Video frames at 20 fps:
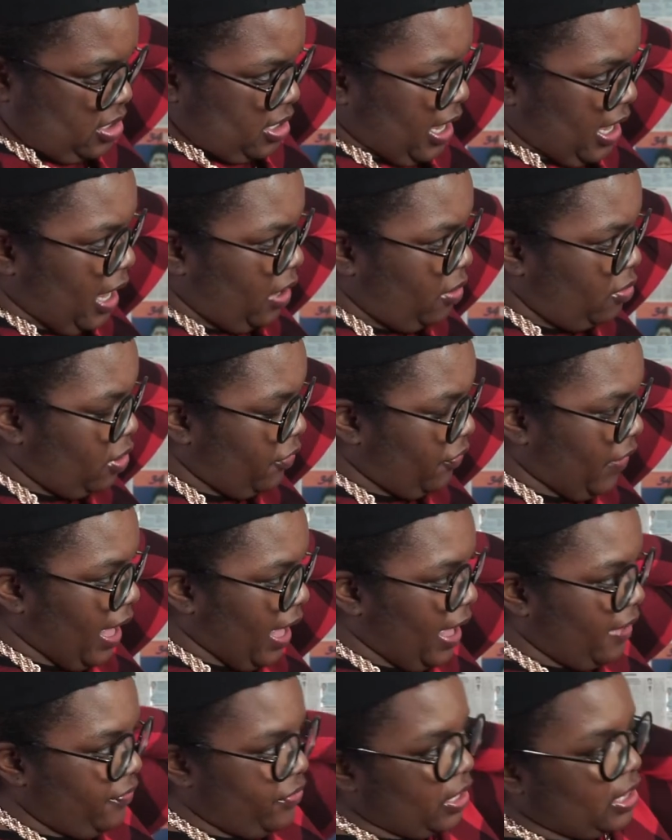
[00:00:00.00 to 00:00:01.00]
I don't know if I
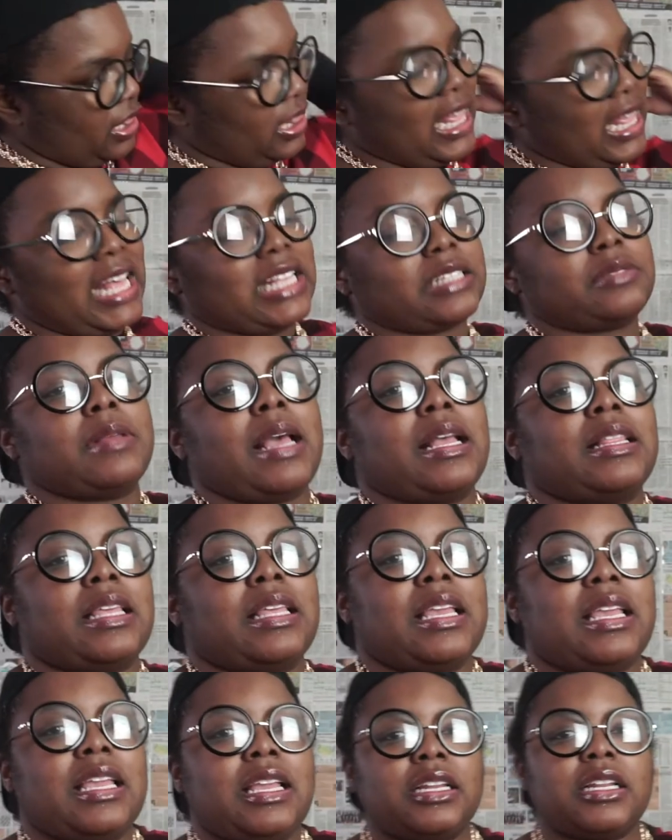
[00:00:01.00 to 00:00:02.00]
have the clasp at the
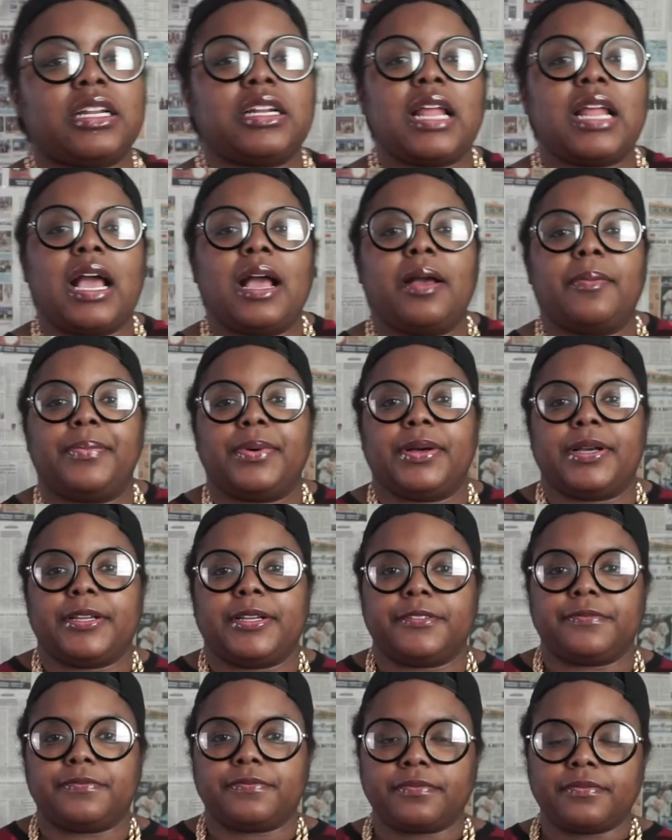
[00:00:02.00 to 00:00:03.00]
end or not, but
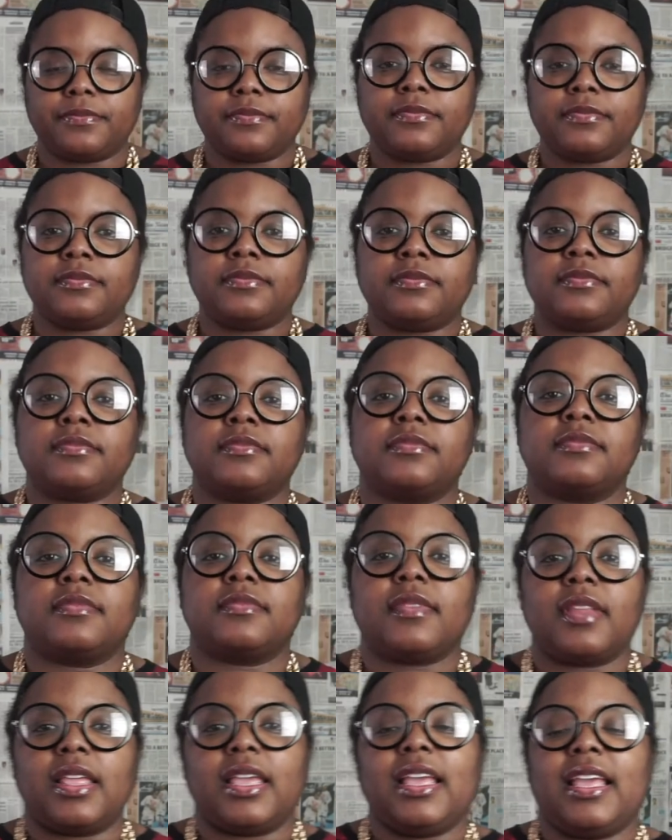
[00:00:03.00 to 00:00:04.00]

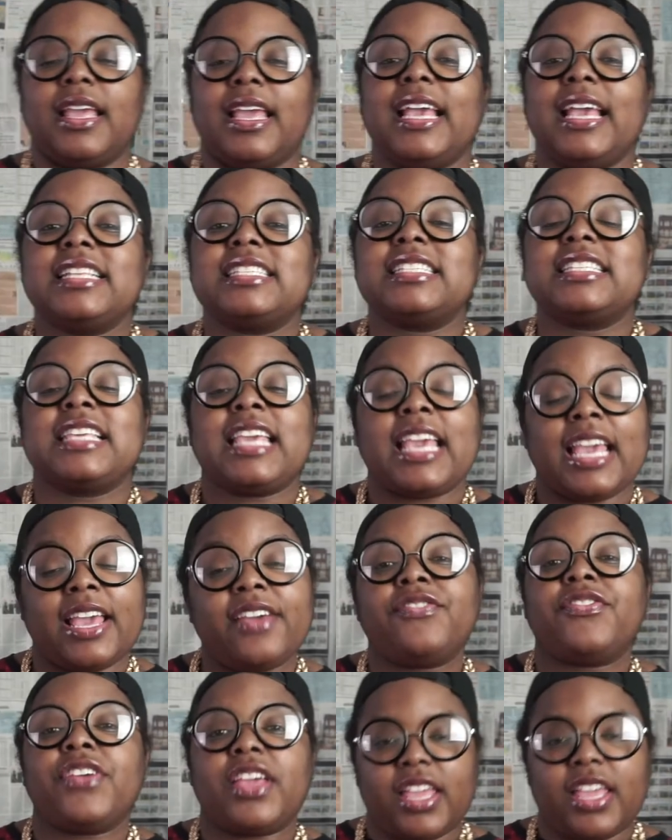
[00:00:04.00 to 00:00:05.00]
it's
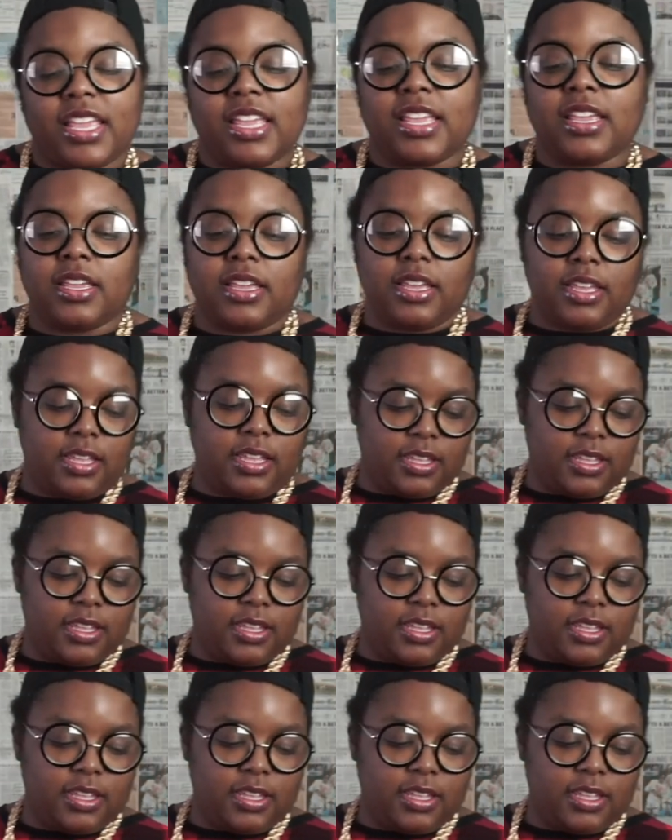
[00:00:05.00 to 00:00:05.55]
giving.